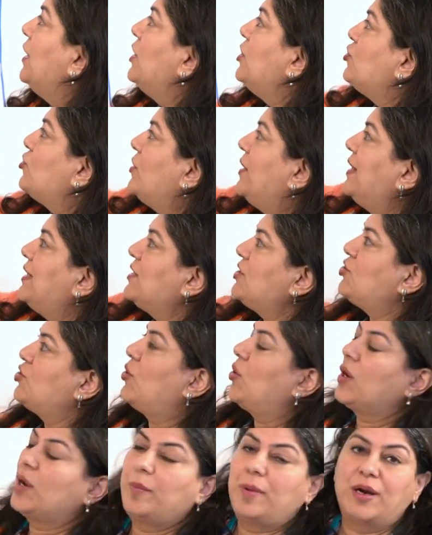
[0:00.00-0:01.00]
So let us
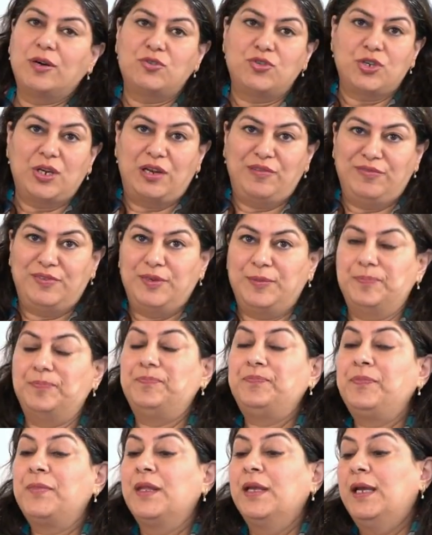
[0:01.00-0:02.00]
talk about sulfur.
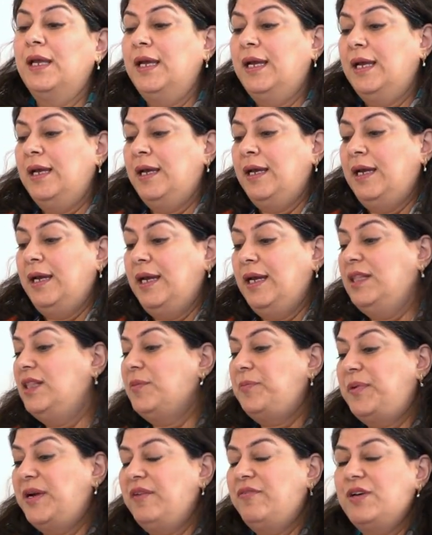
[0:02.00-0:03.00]
In
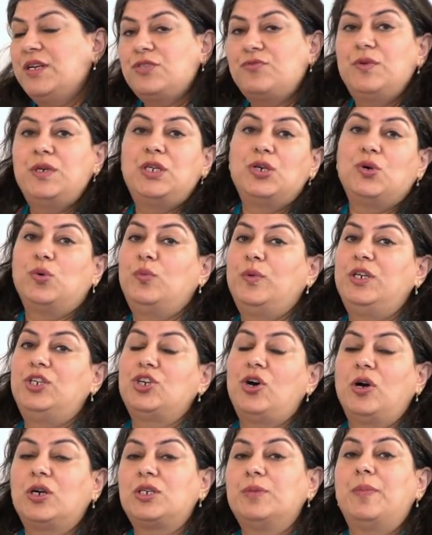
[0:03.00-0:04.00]
the previous video, we
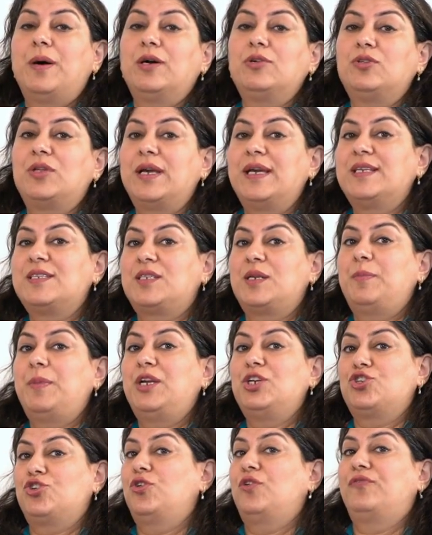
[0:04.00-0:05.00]
talked about the
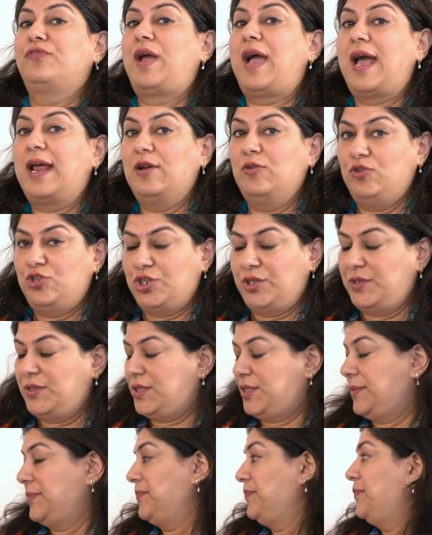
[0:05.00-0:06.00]
estimation of
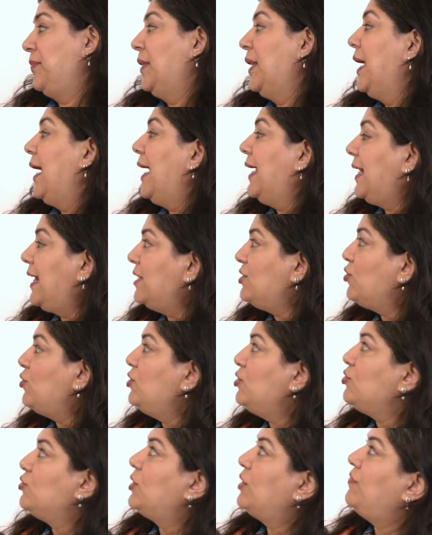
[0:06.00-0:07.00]
halogens. And I
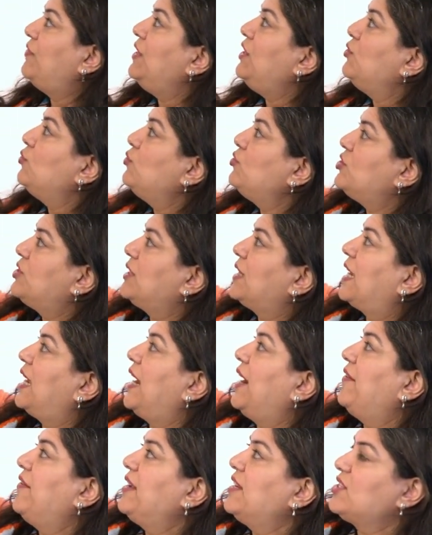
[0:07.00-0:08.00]
told you that we use the
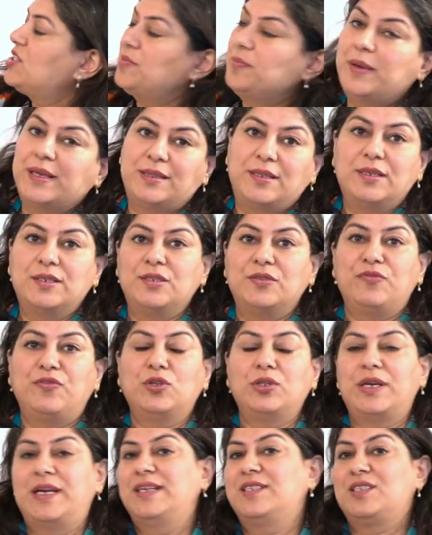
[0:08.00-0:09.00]
Carius method
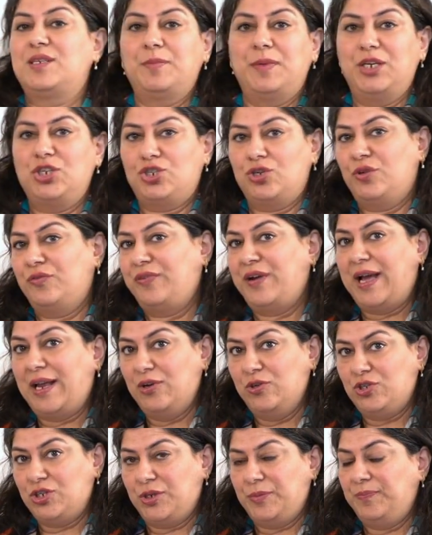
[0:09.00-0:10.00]
for the estimation of
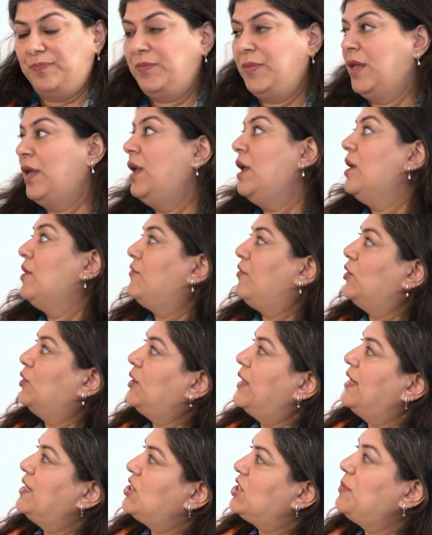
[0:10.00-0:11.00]
halogen. For
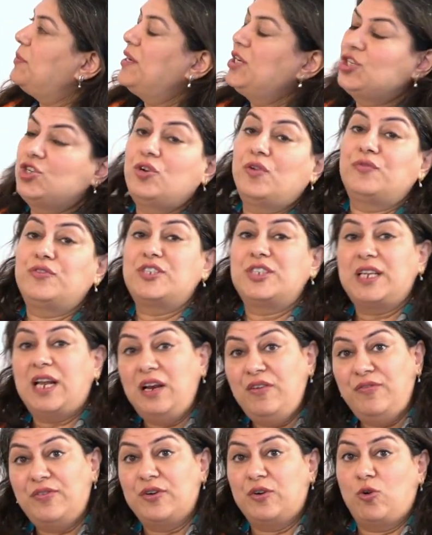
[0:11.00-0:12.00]
the estimation of
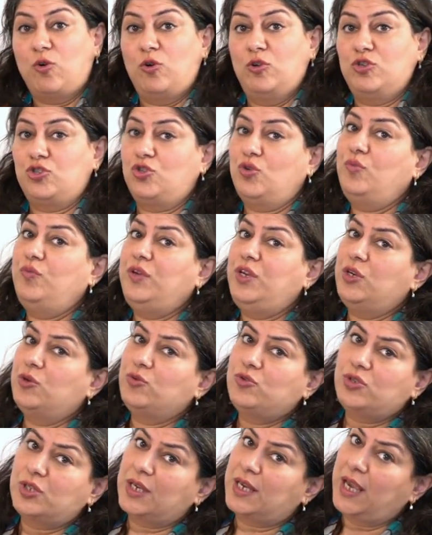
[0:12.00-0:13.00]
sulfur also, we
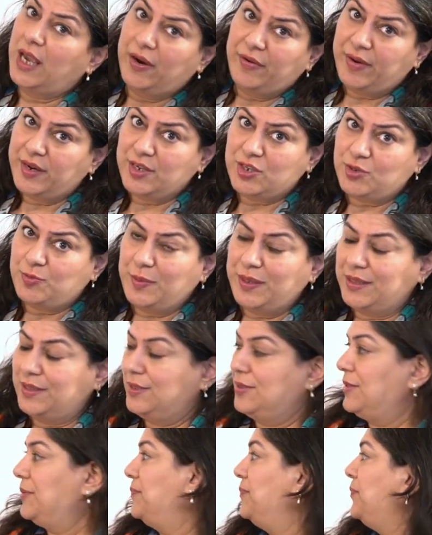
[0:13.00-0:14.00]
use the Carius
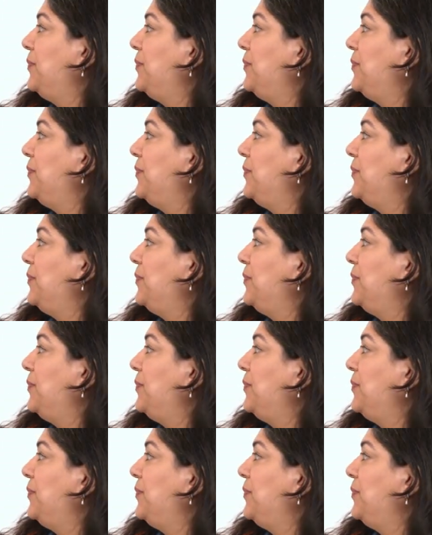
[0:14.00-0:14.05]
method.